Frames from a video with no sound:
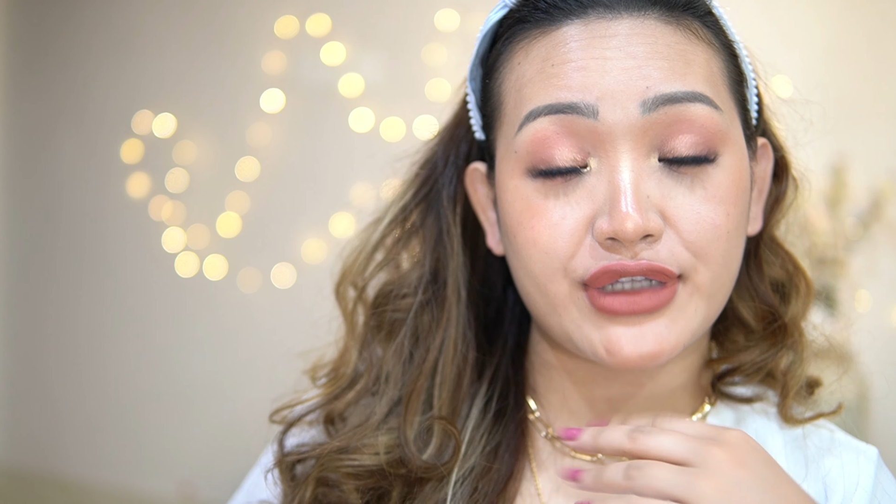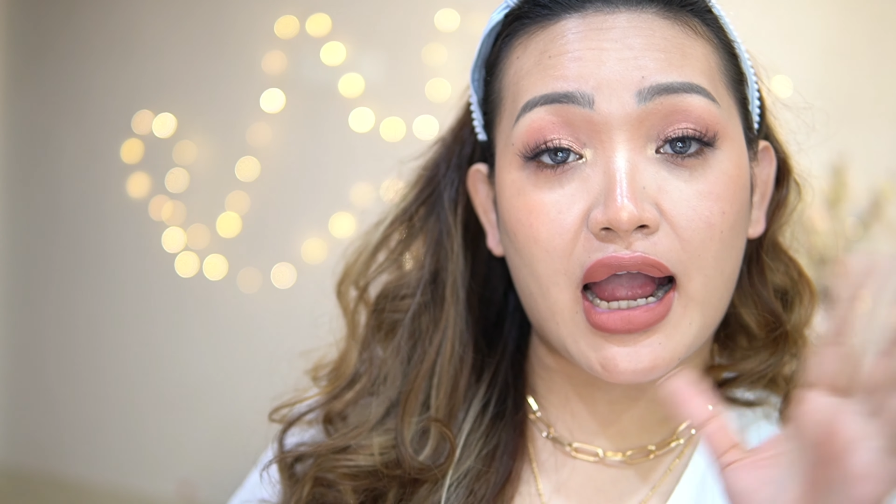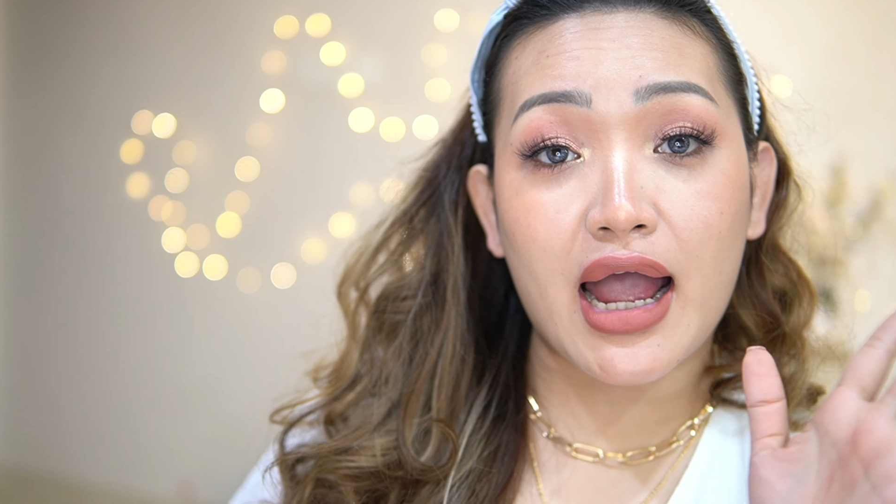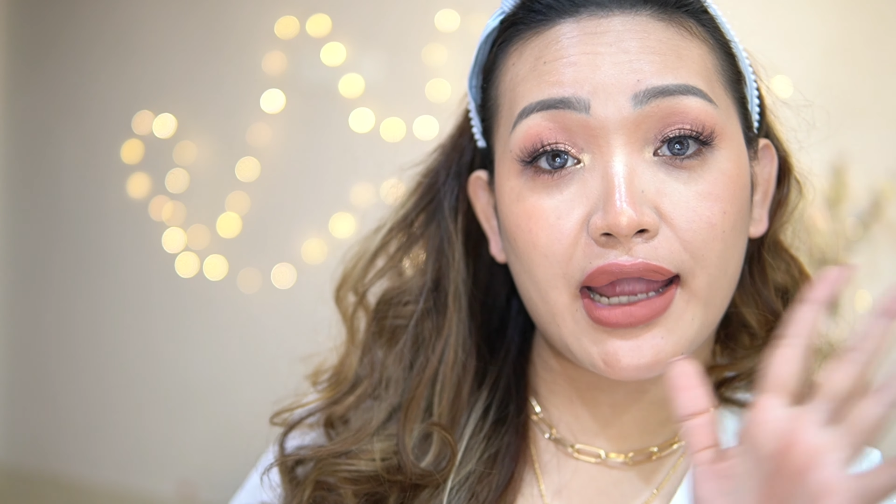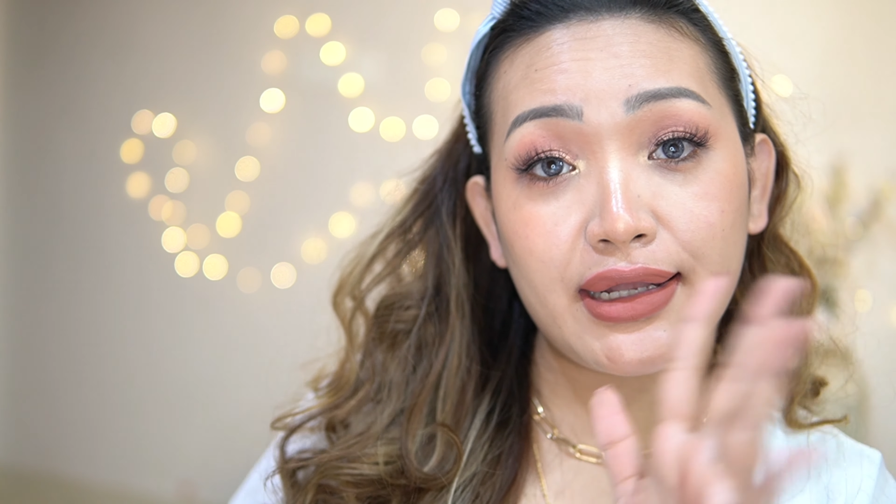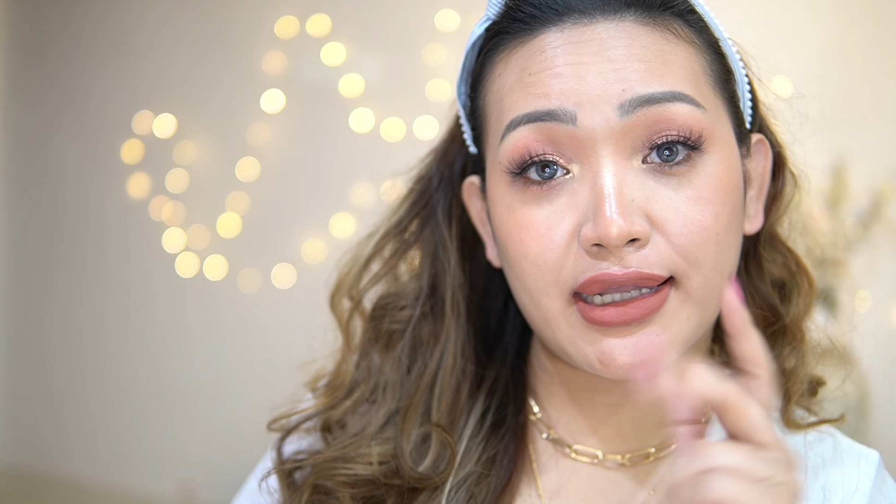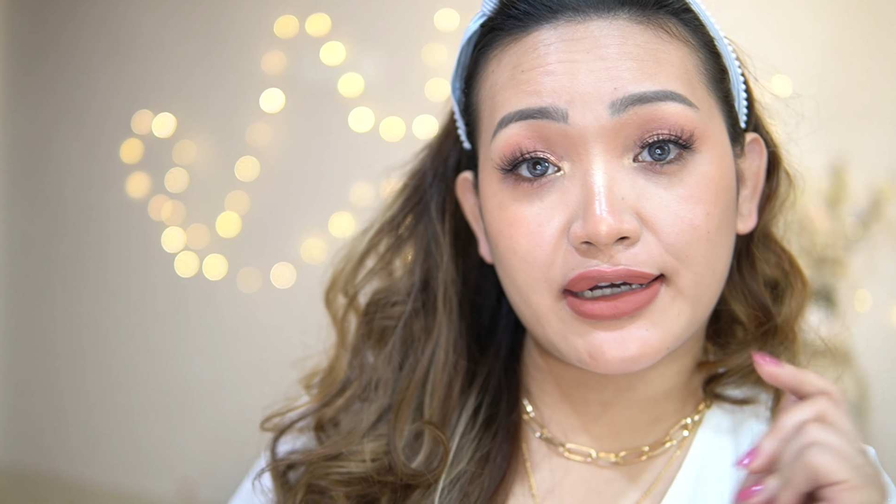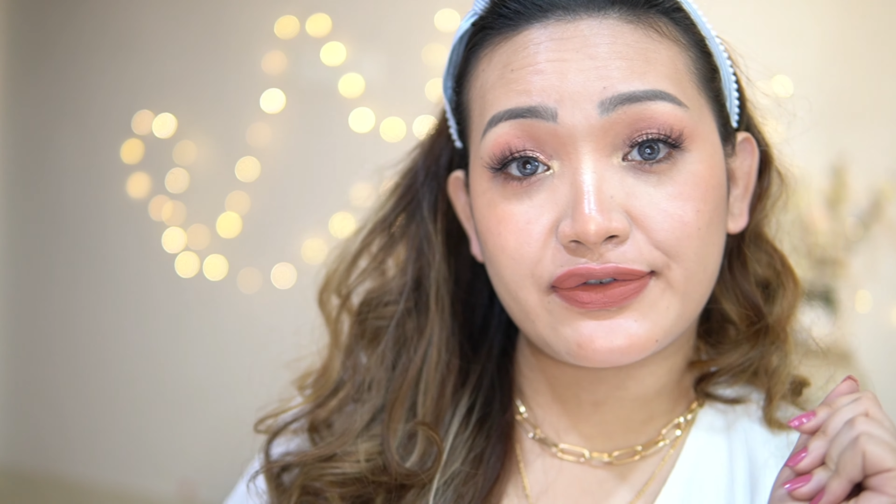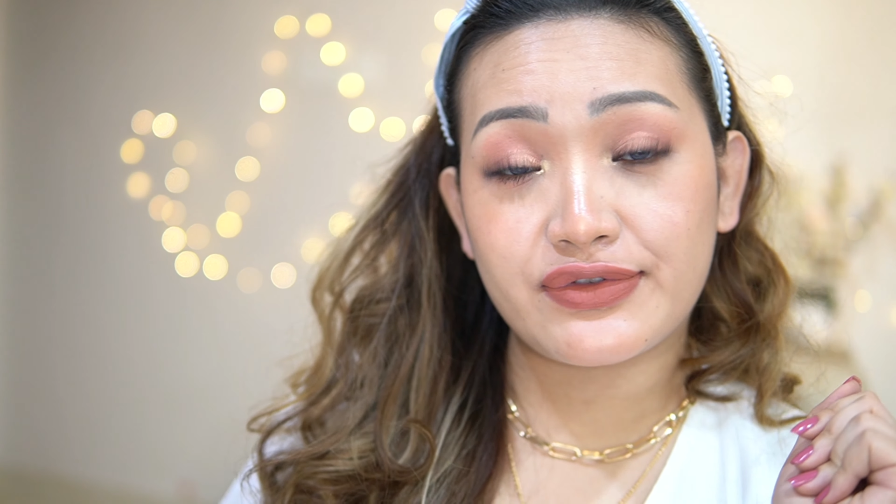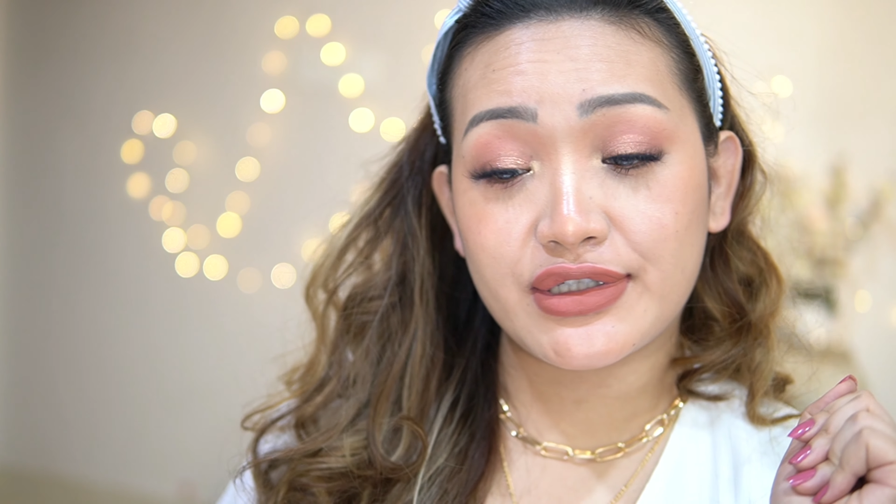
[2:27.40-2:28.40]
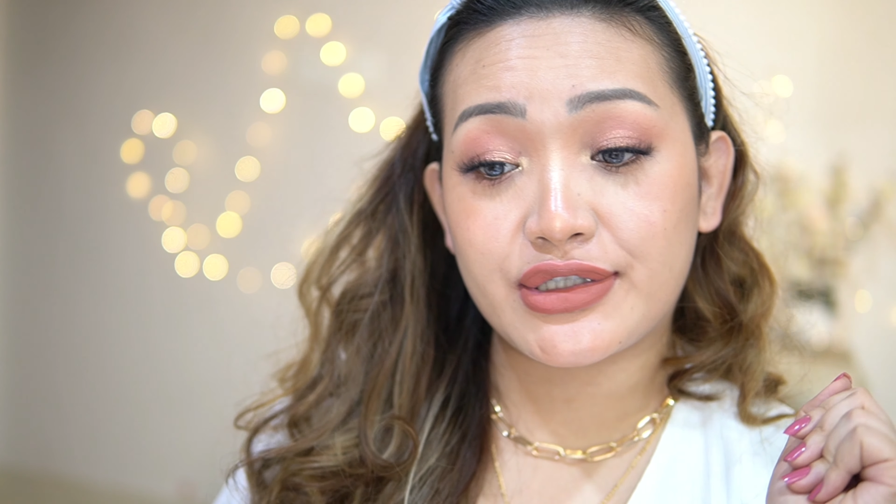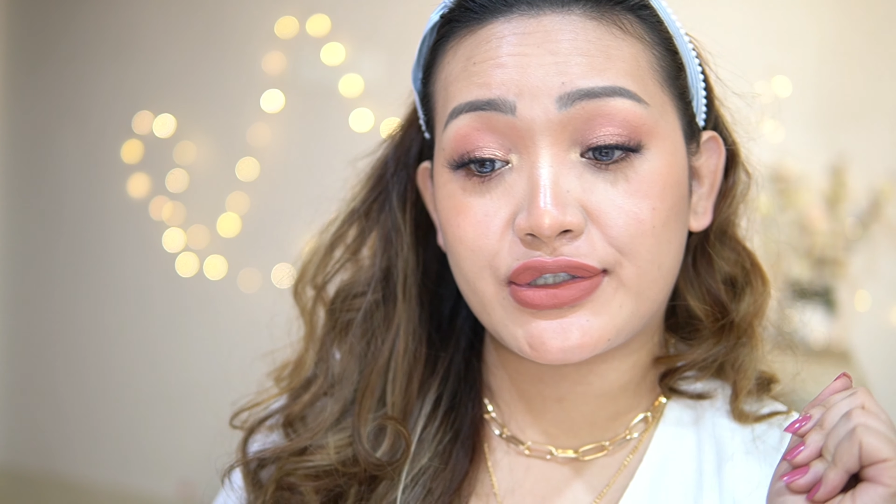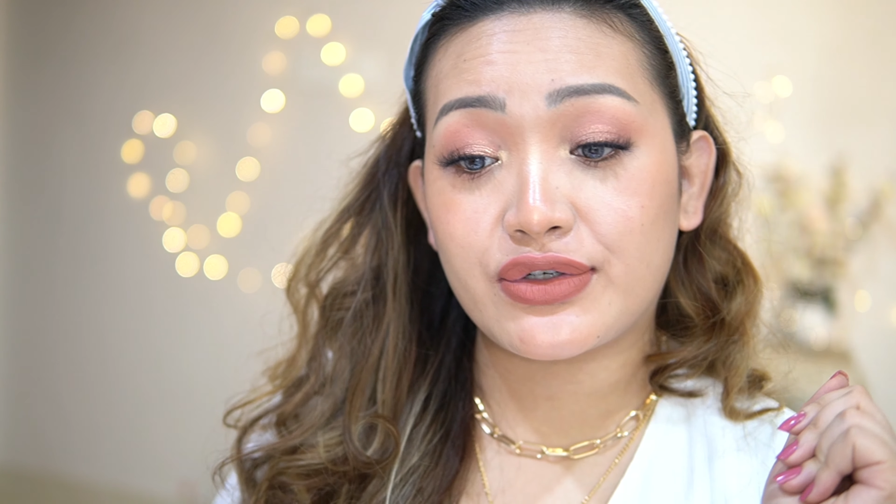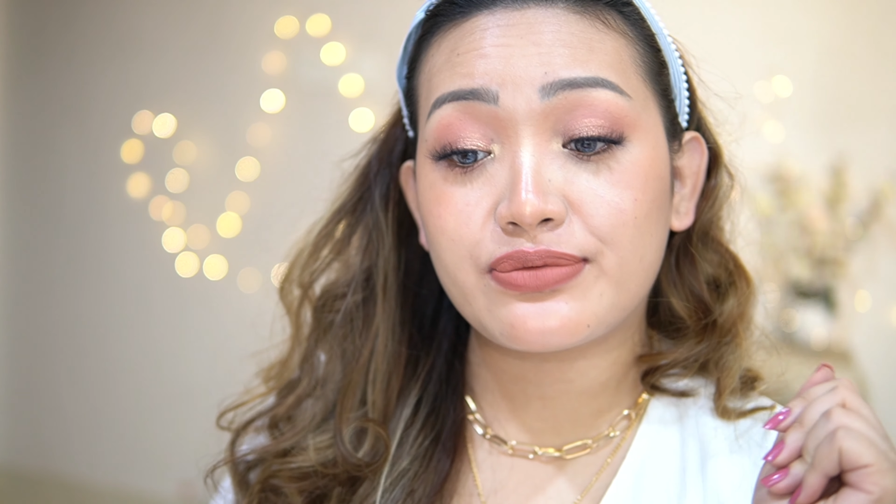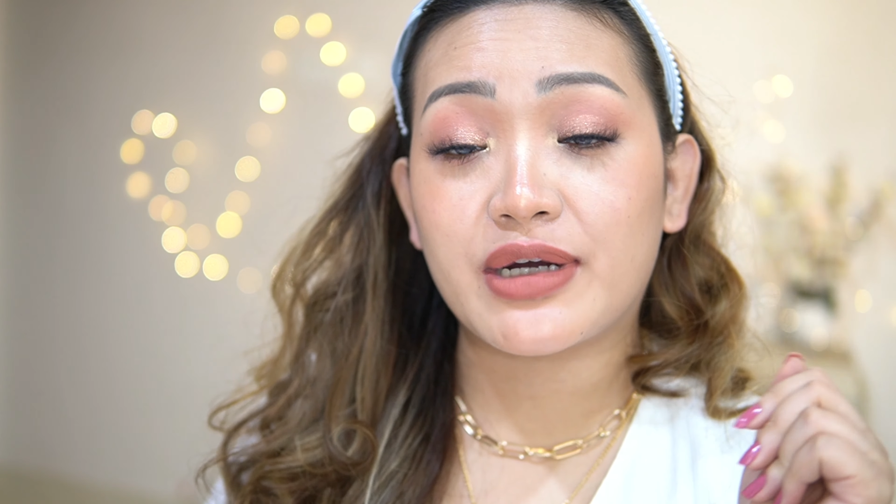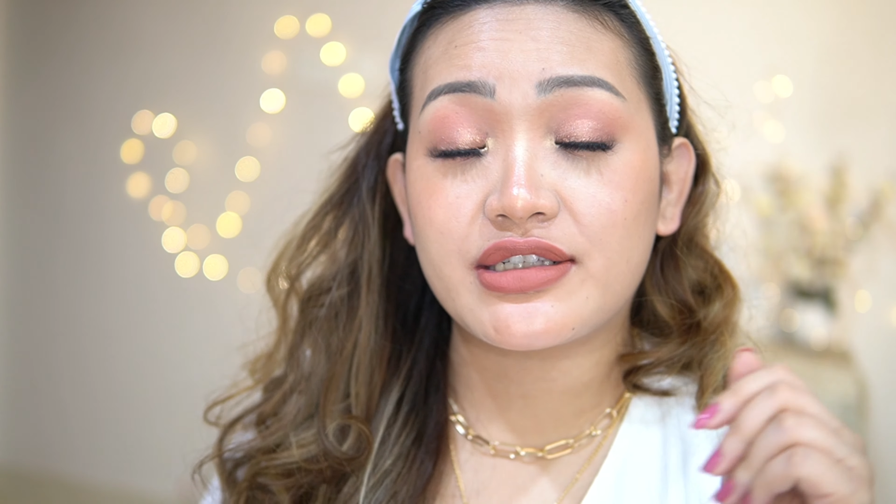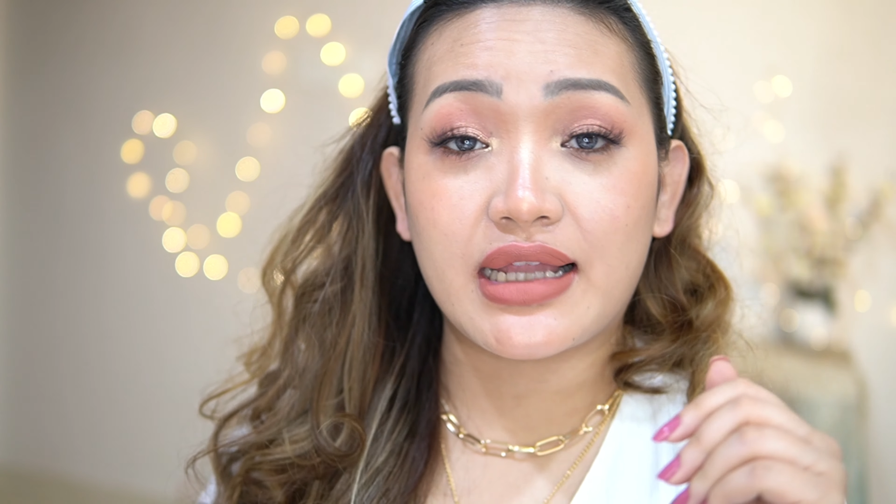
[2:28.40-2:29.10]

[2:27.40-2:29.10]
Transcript: I love this so much.